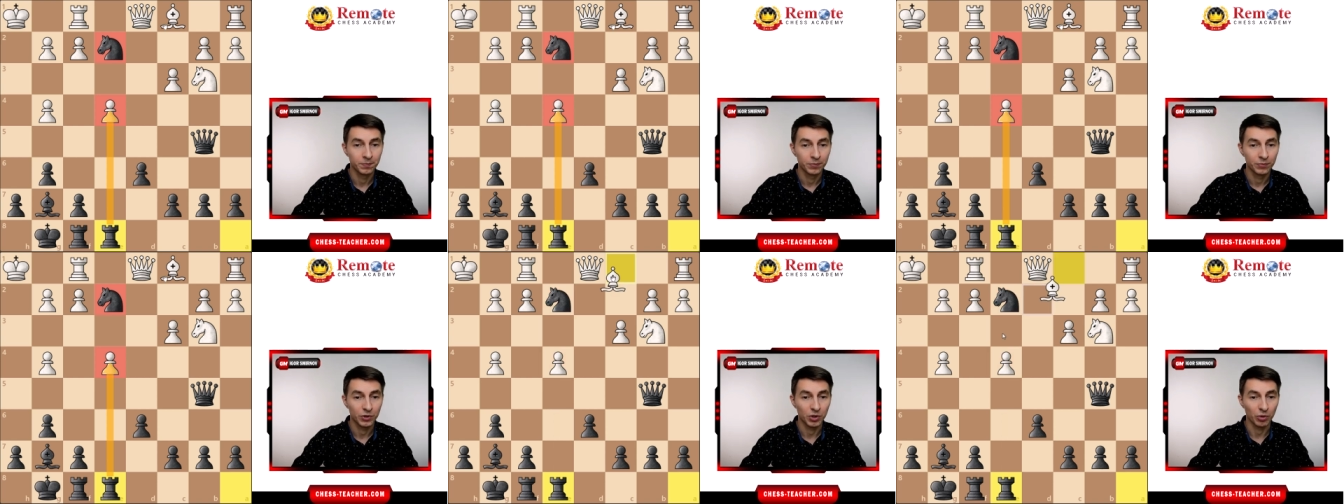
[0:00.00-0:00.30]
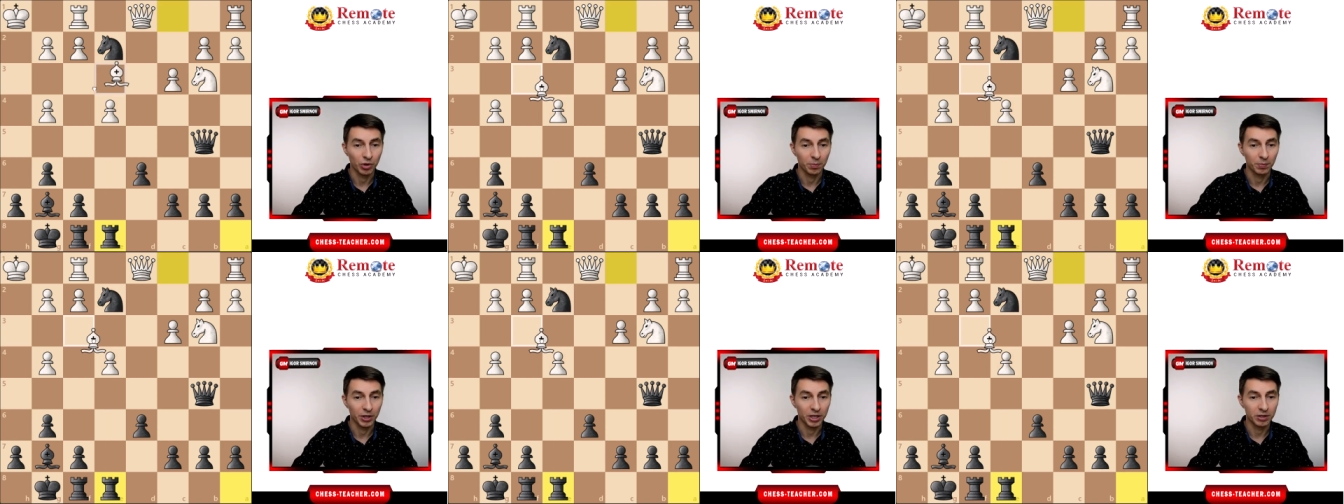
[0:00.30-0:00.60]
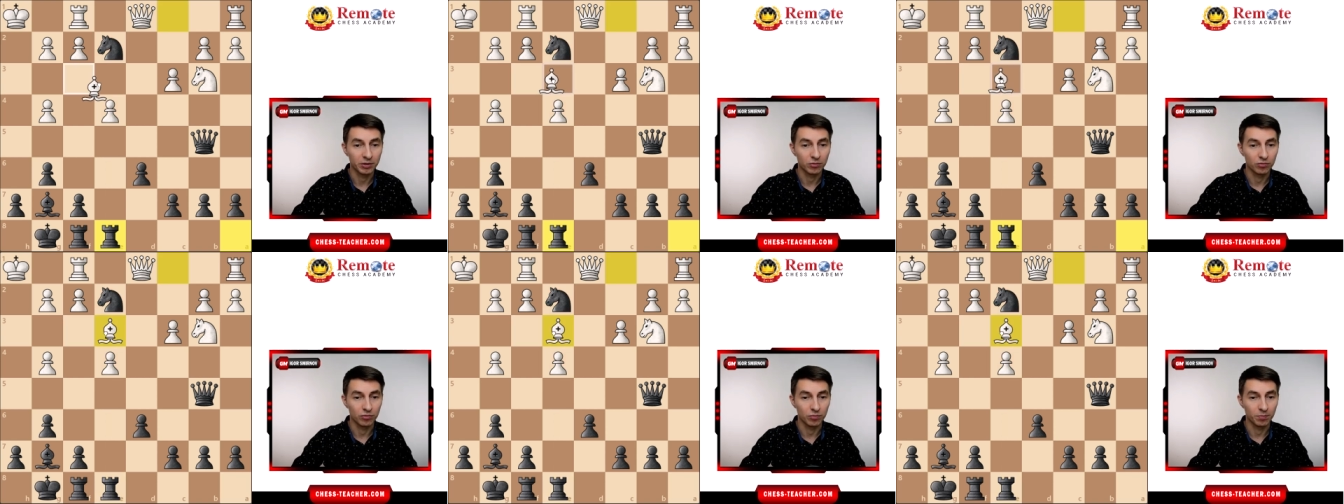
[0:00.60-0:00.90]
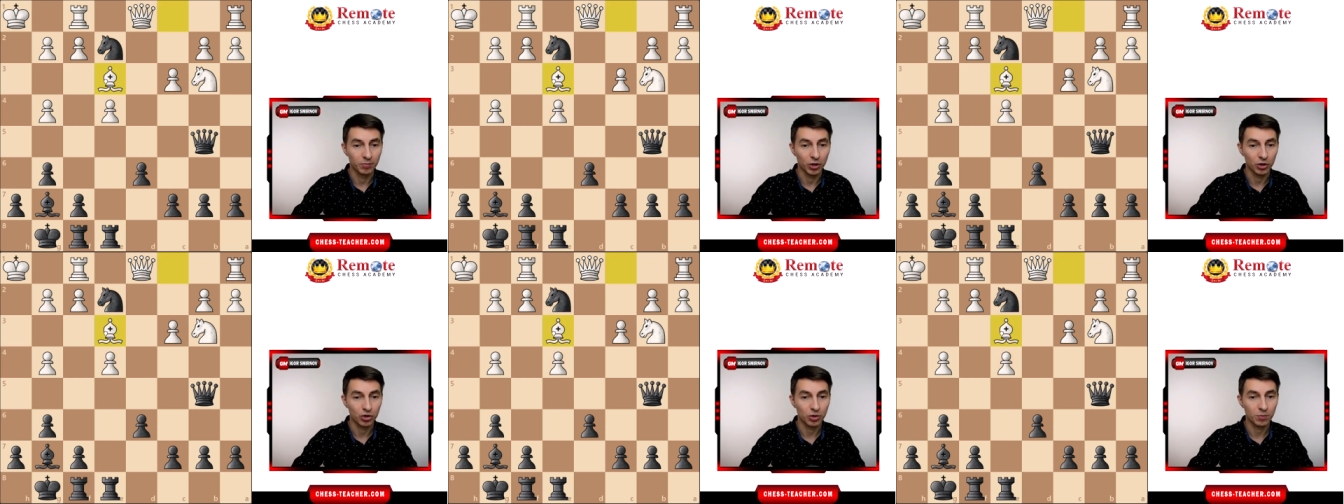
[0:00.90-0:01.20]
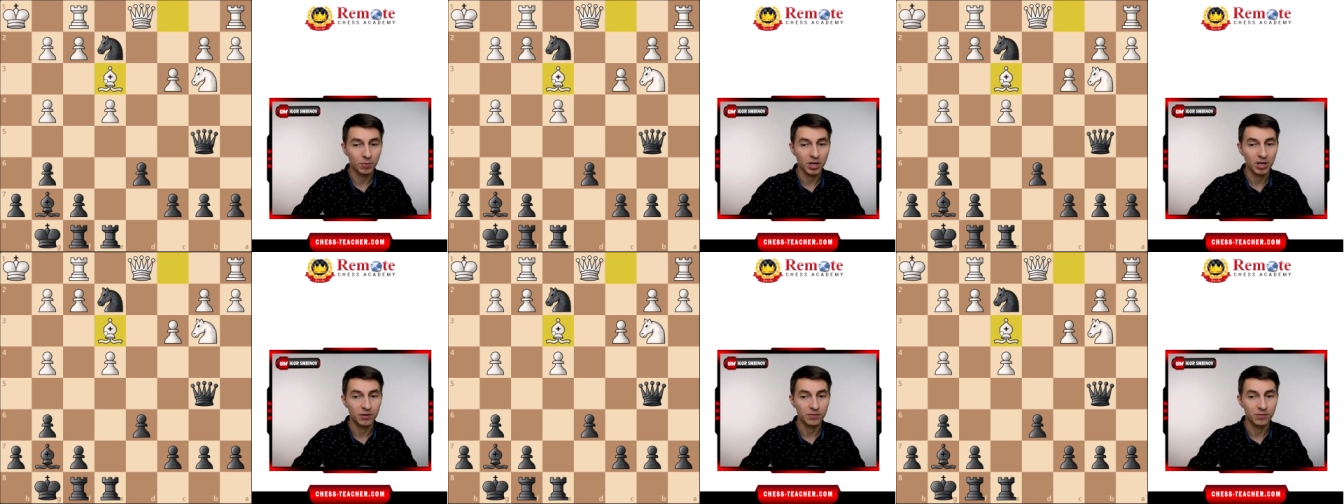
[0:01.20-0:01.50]
So he played
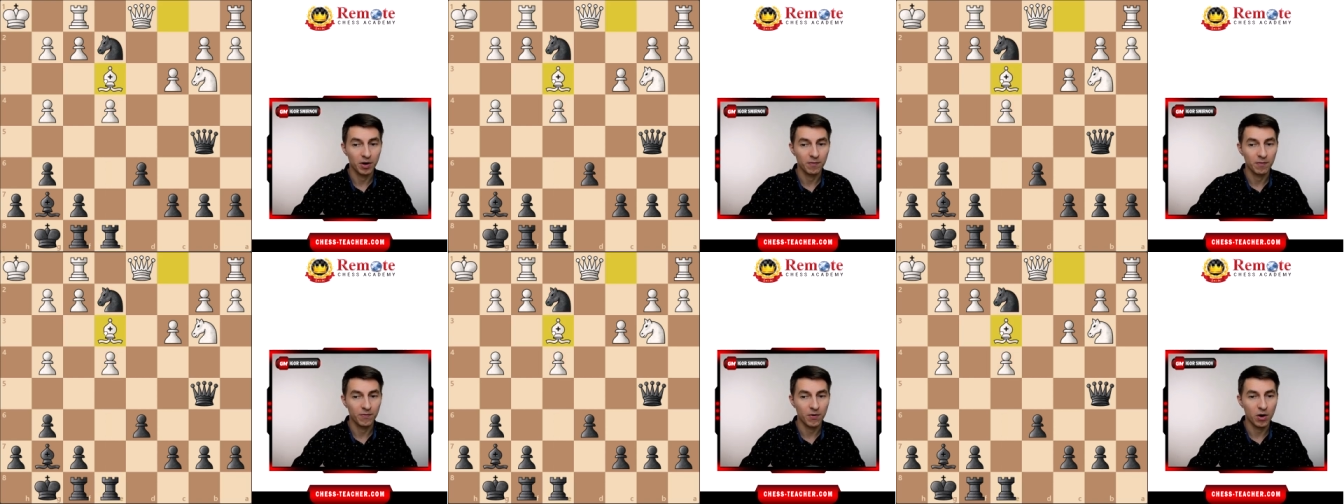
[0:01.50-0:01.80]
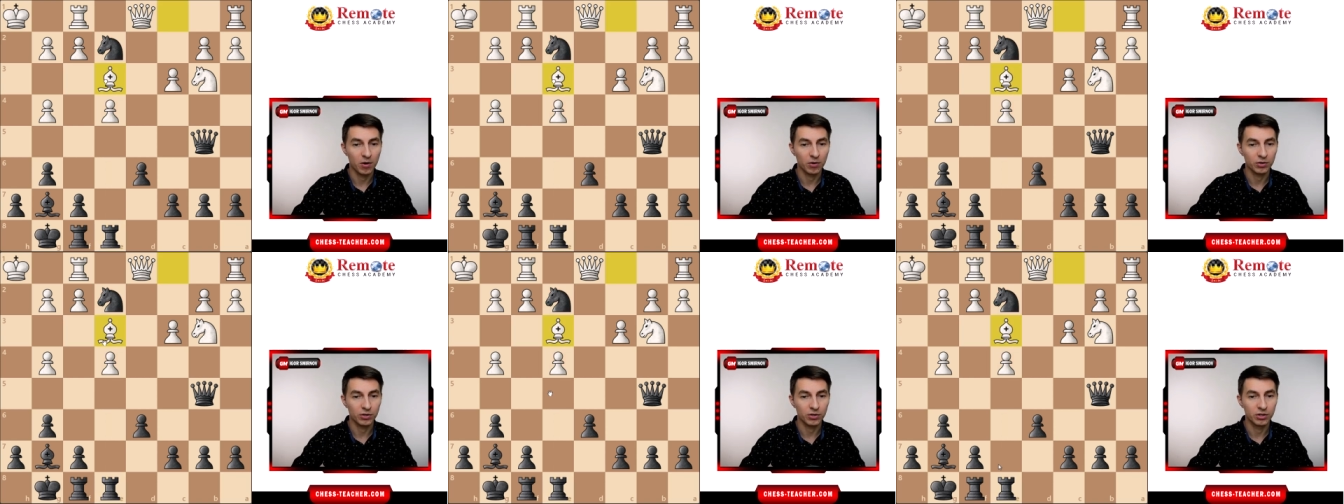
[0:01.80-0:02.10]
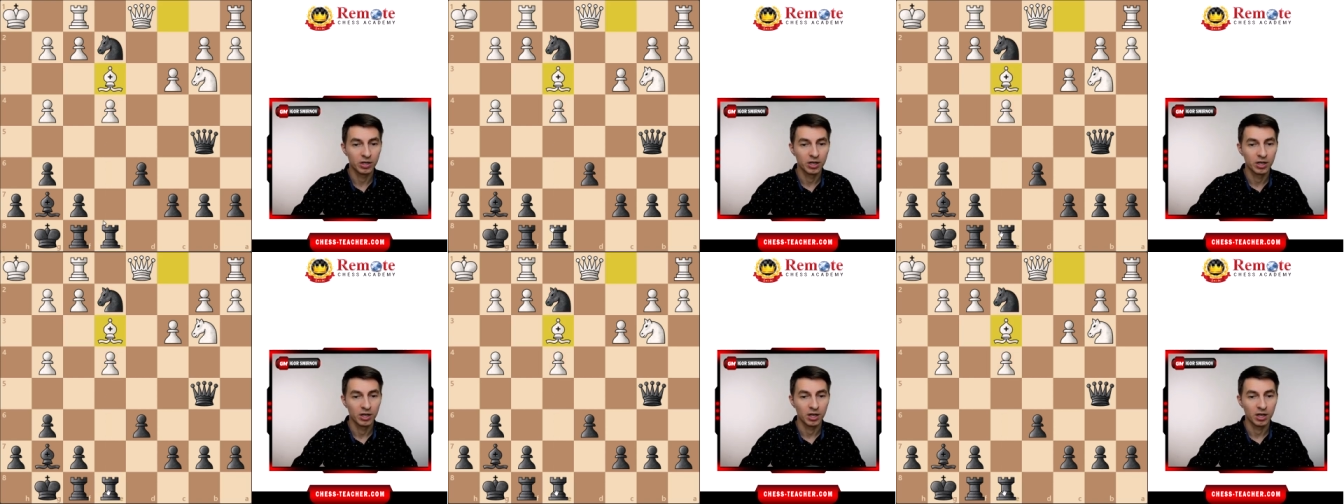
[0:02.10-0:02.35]
bishop e3 first,